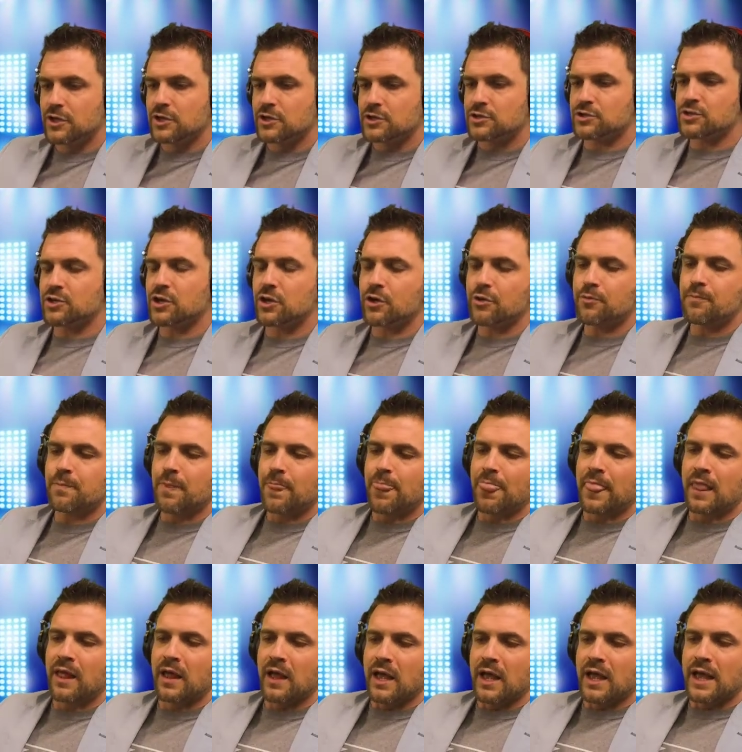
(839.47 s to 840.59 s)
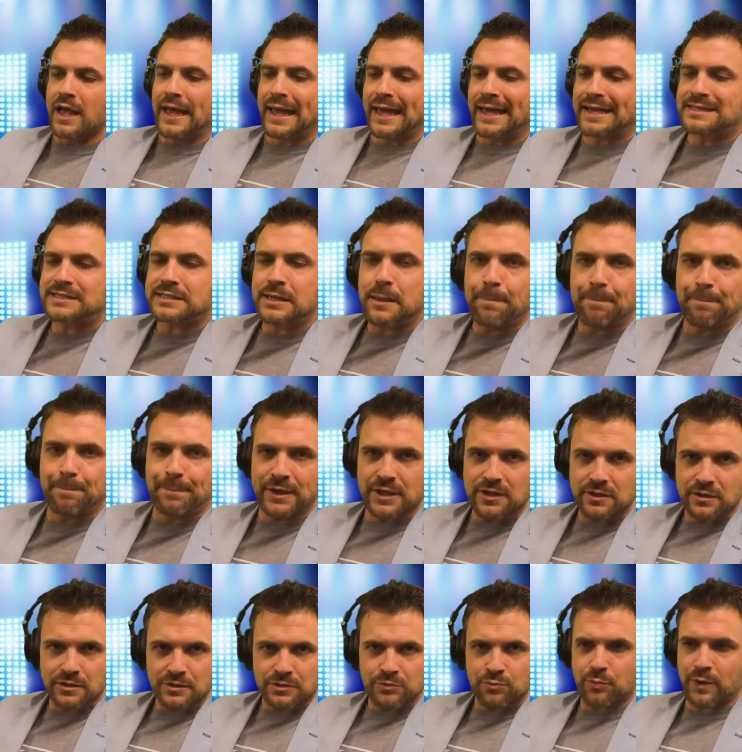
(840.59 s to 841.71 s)
So it's a
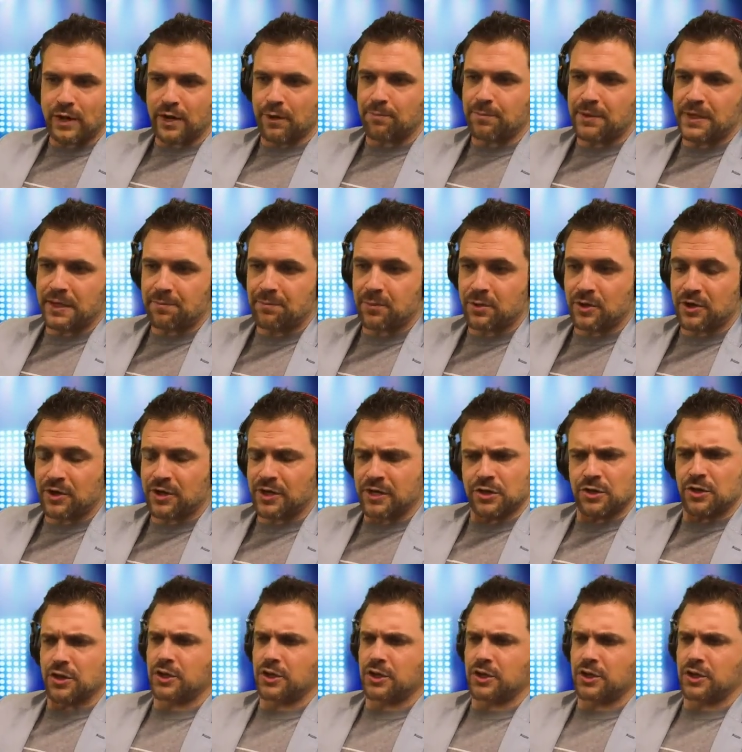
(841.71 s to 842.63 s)
build where people are going to look